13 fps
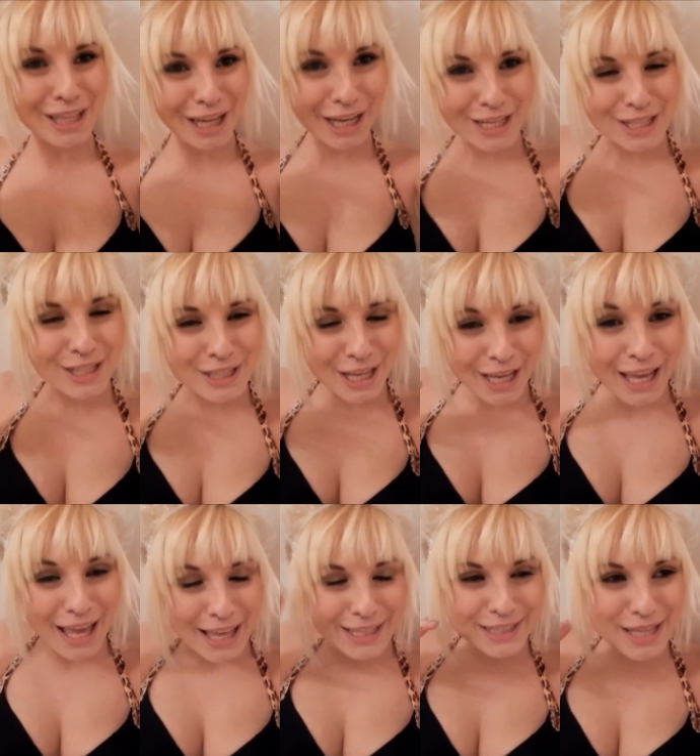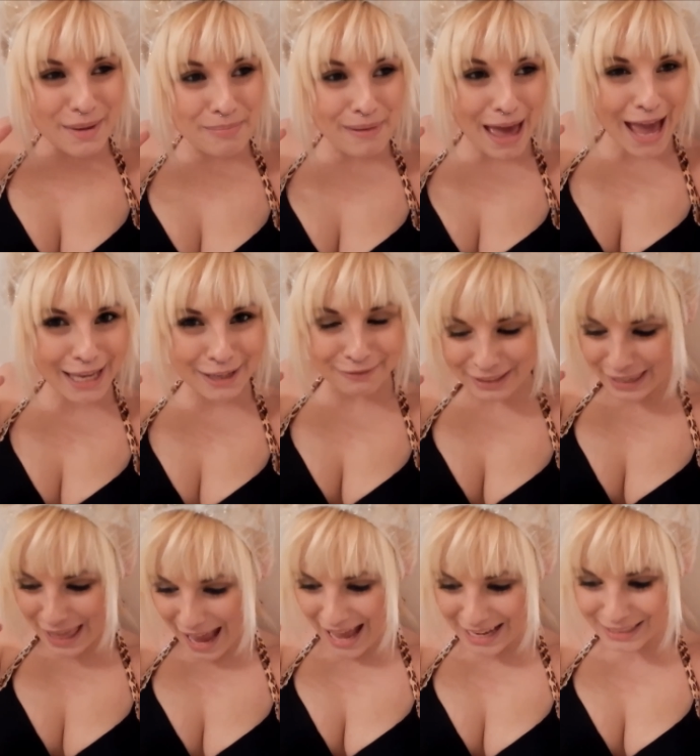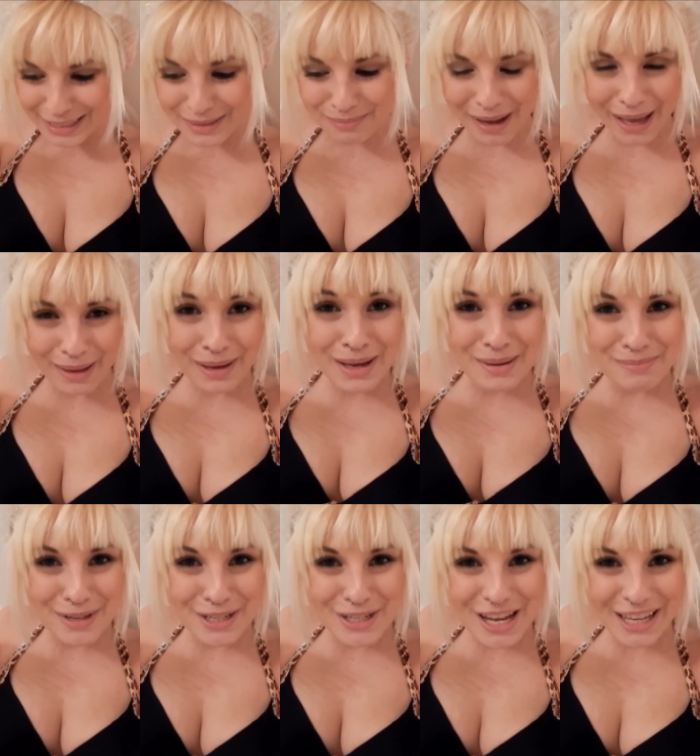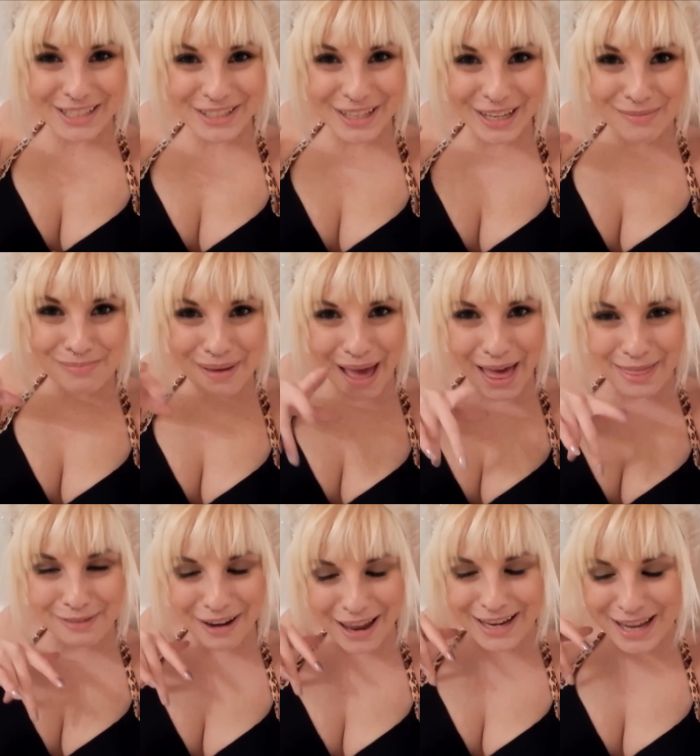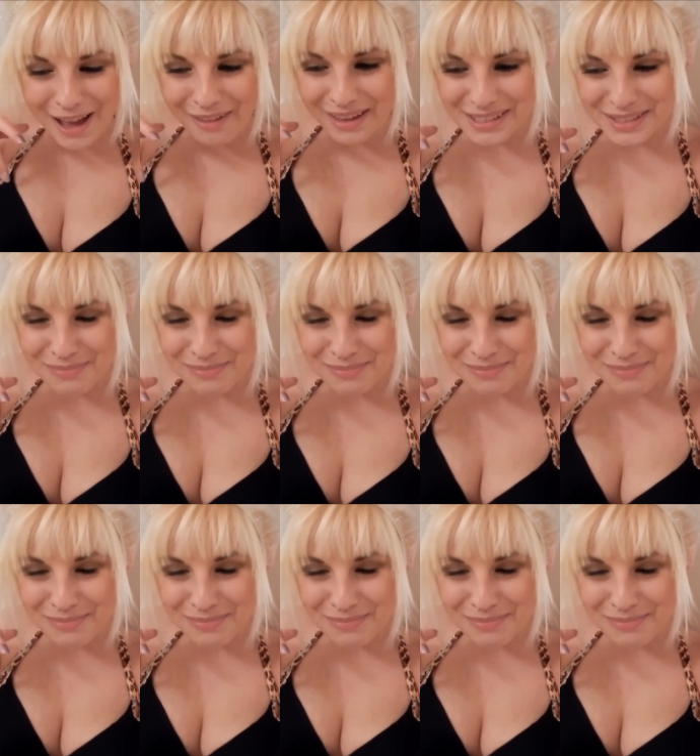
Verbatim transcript: just gonna sit back and relax in my majestic bath right now that